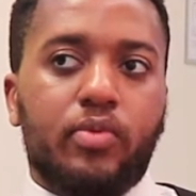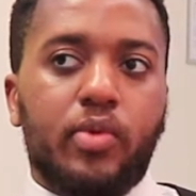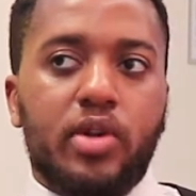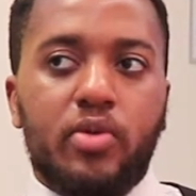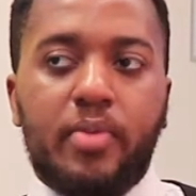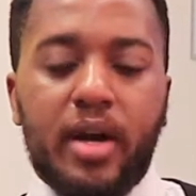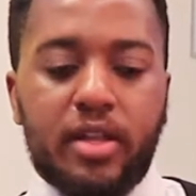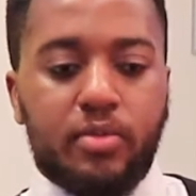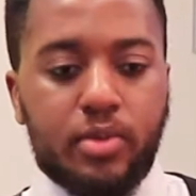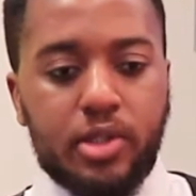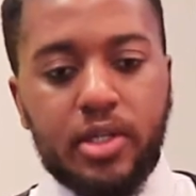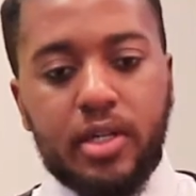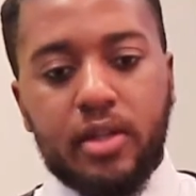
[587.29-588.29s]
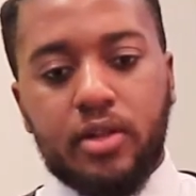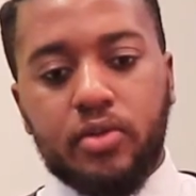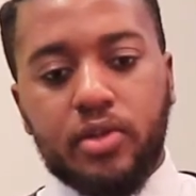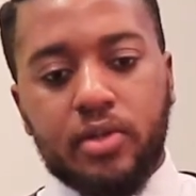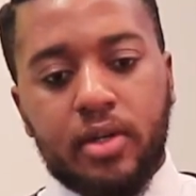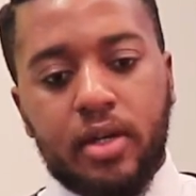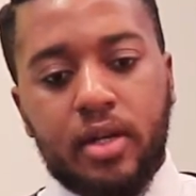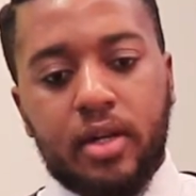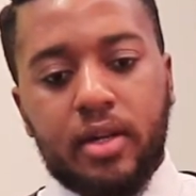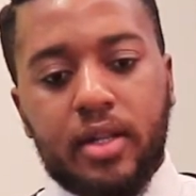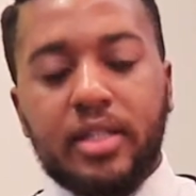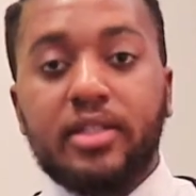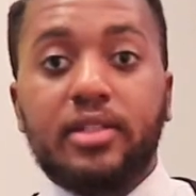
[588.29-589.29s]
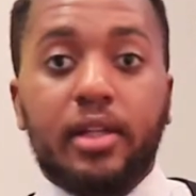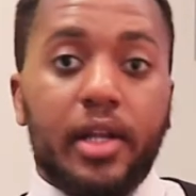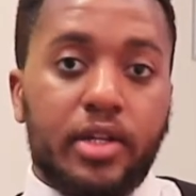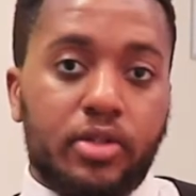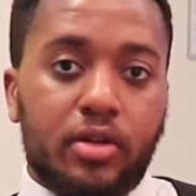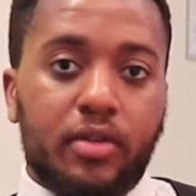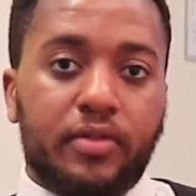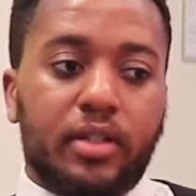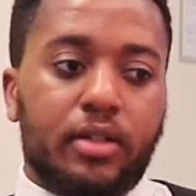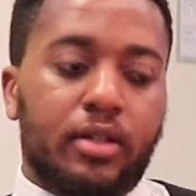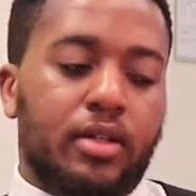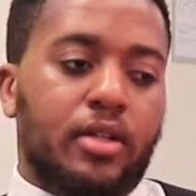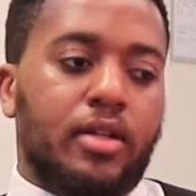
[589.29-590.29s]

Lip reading: when you buy the machine, there's the installation of it,